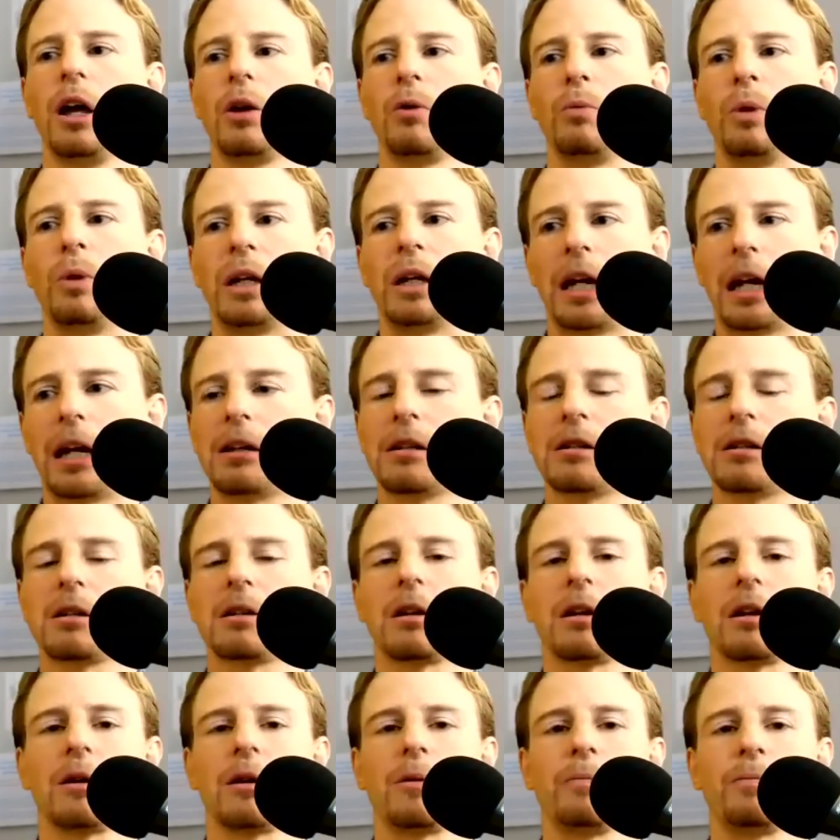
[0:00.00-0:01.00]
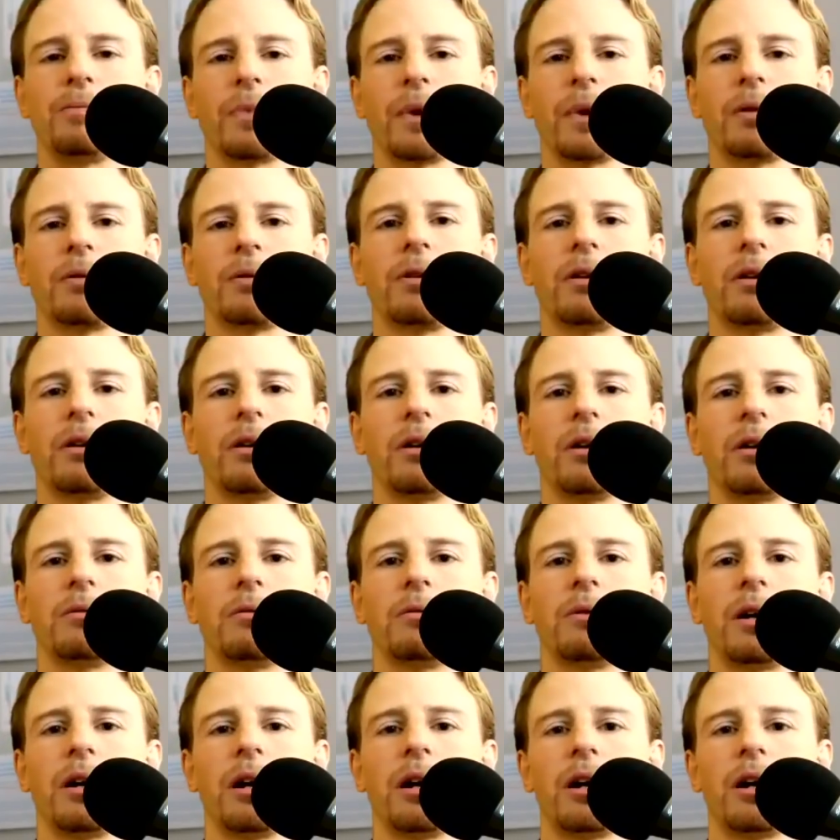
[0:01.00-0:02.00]
we need um, the
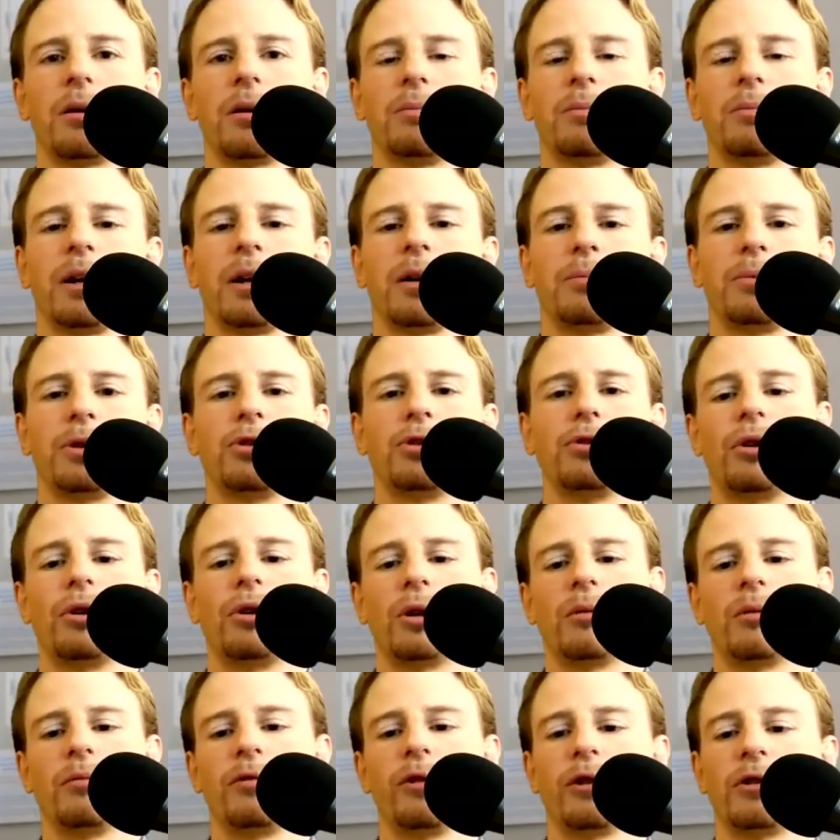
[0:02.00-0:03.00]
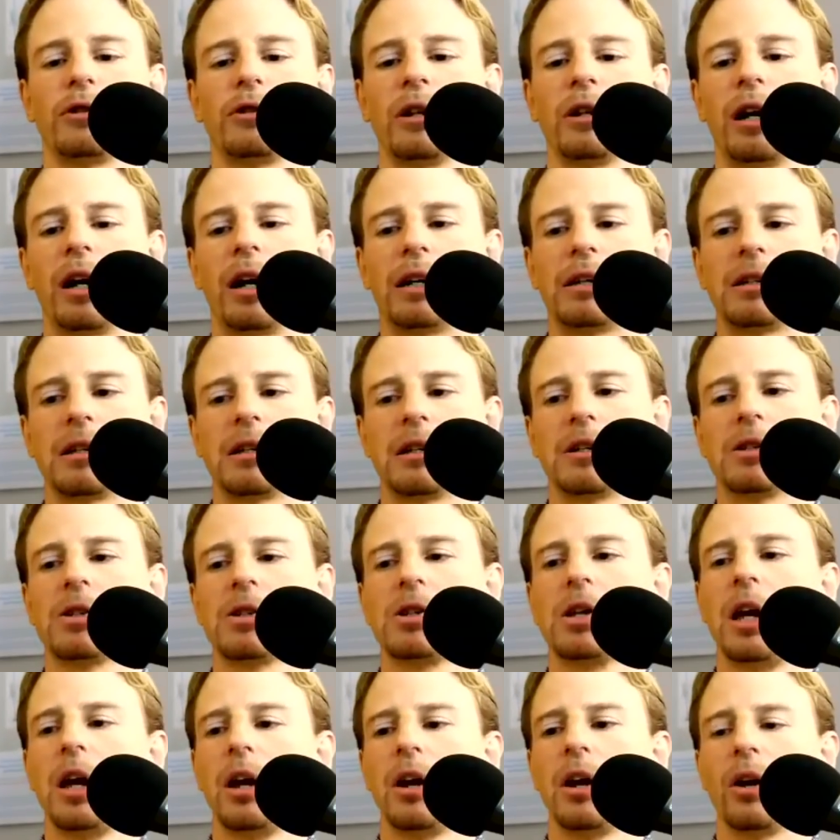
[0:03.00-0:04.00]
uh, uh, petroleum fertilizers
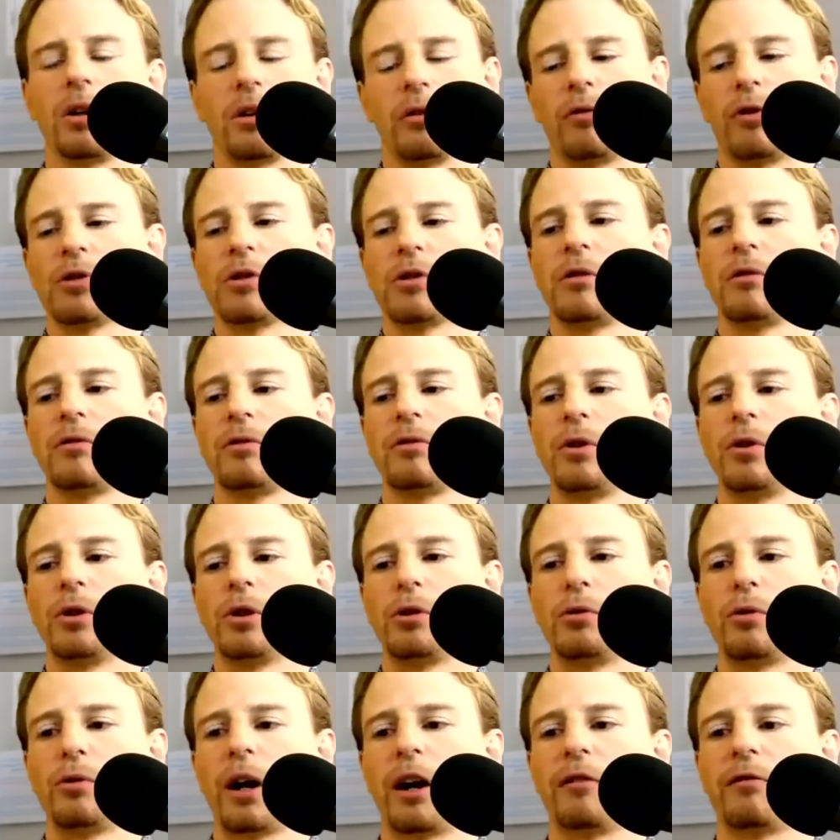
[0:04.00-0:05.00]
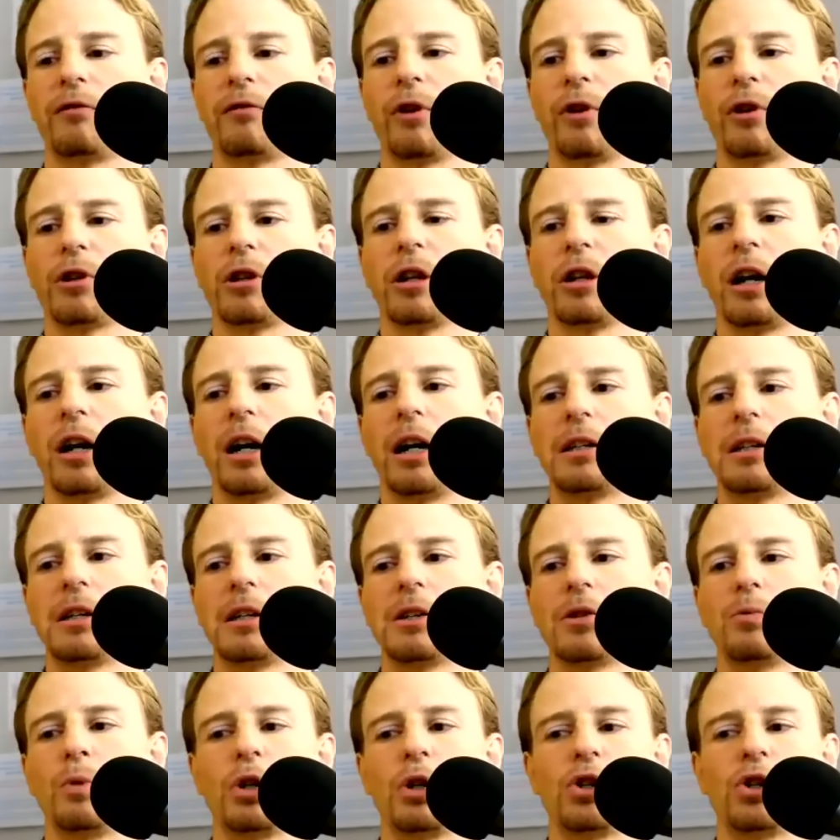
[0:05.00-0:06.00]
or the fossil fuel derived
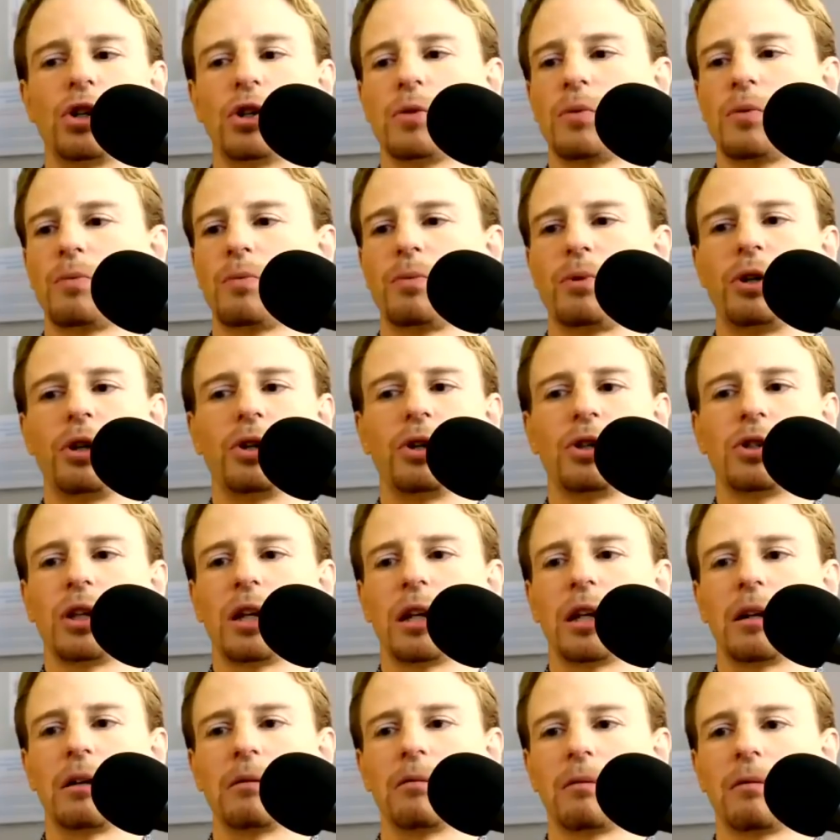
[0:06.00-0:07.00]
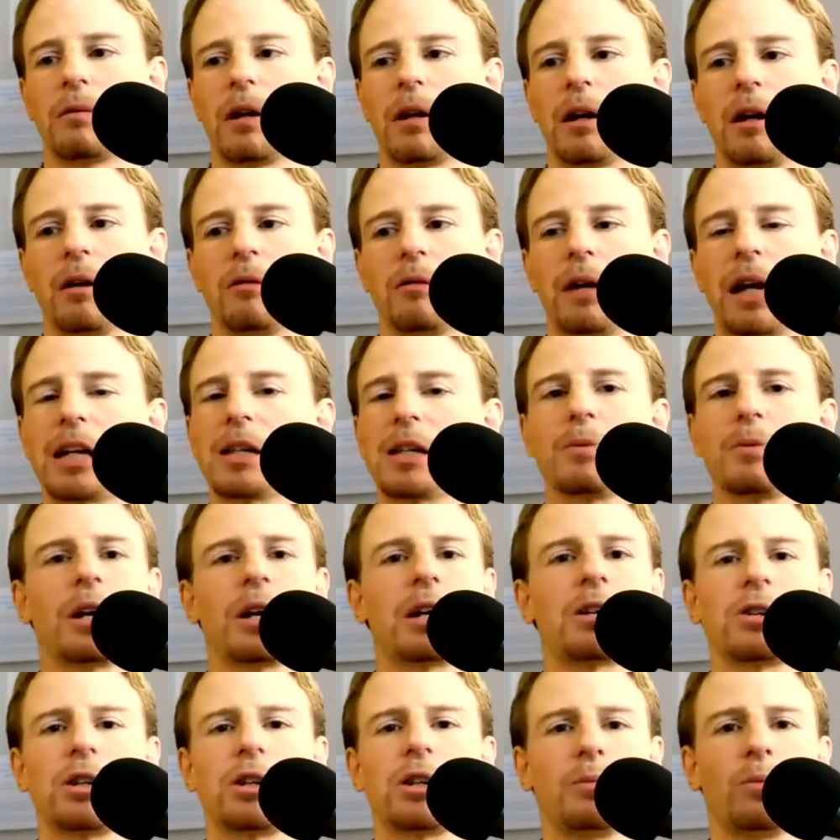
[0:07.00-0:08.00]
fertilizers, which is producing uh,
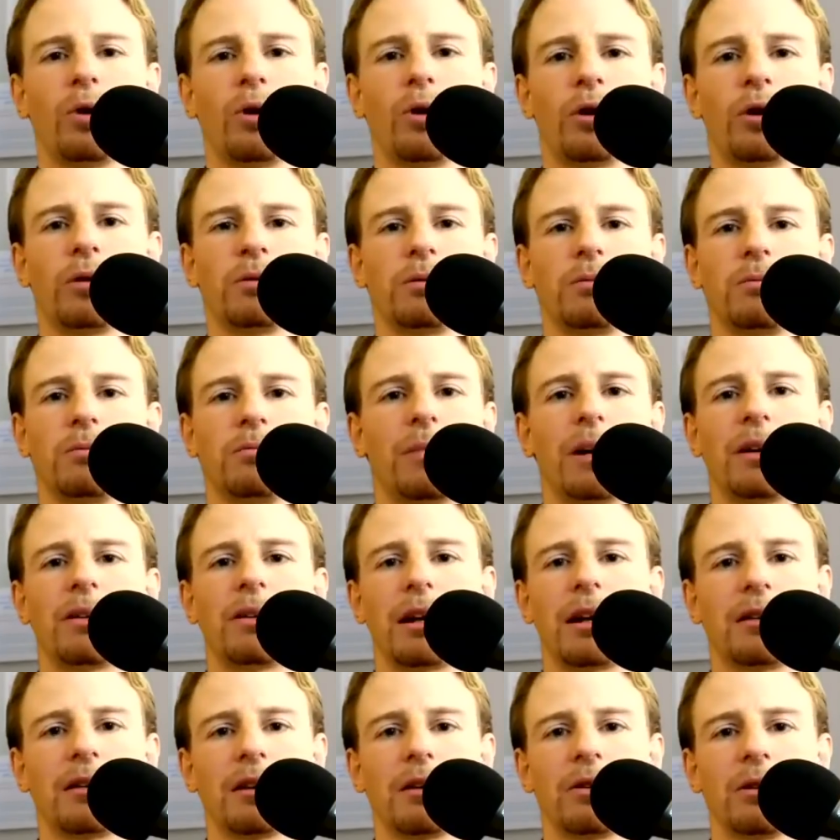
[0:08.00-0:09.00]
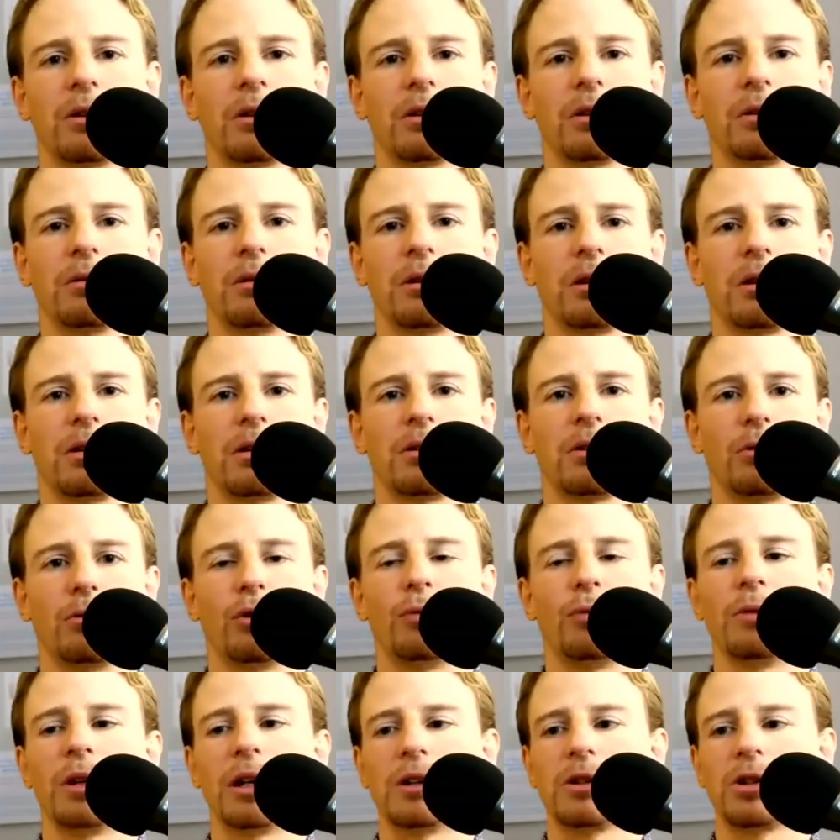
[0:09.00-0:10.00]
exponentially more methane than the, the, the
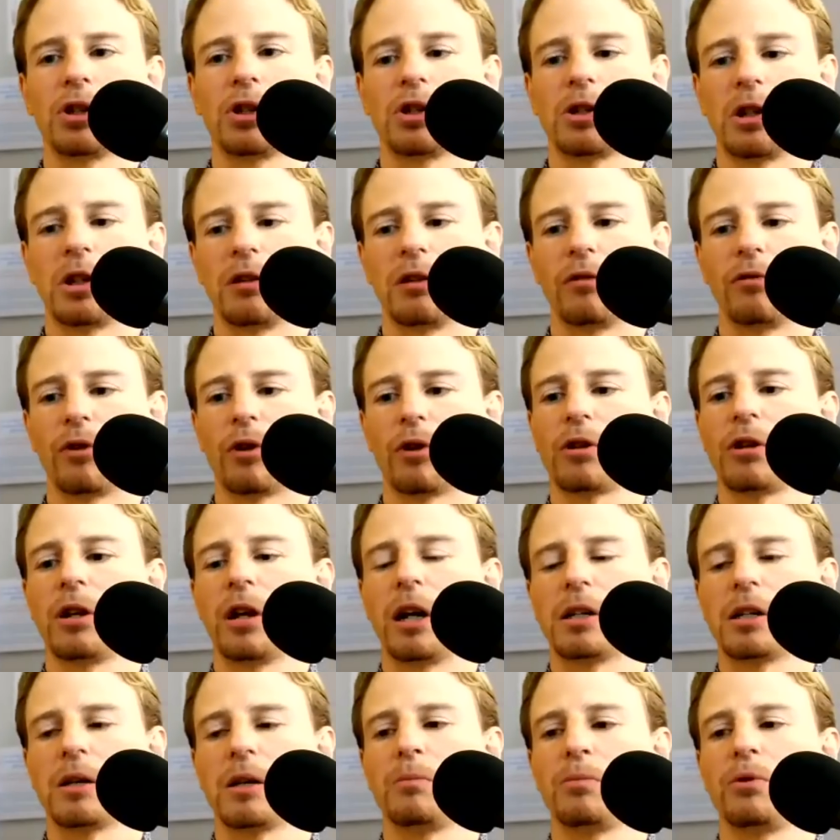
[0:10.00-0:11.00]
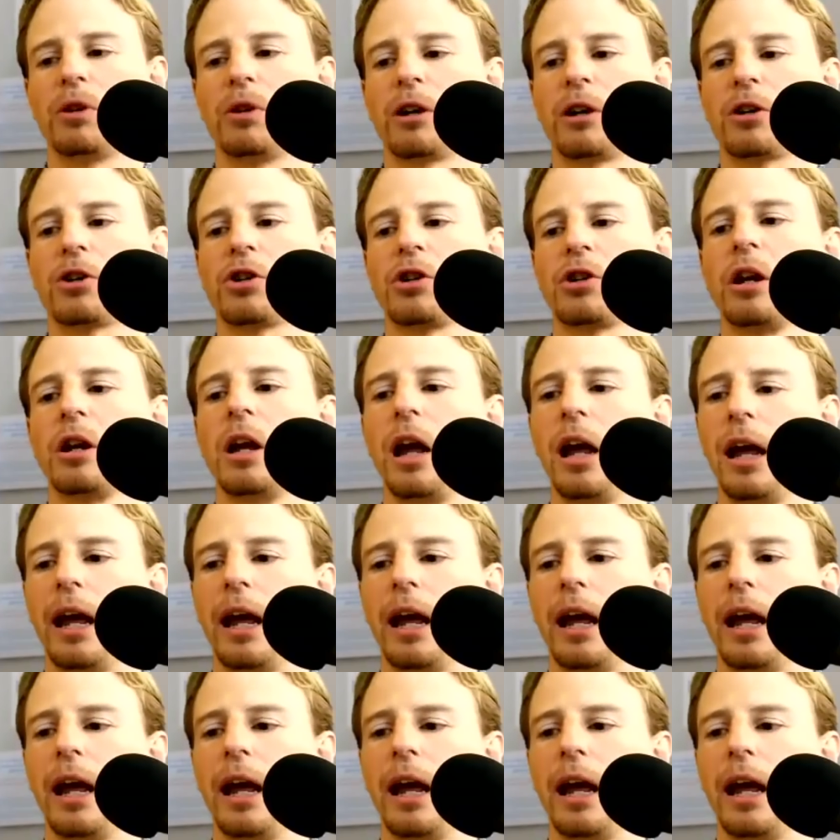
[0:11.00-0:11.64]
ruminants just in the fertilizer production.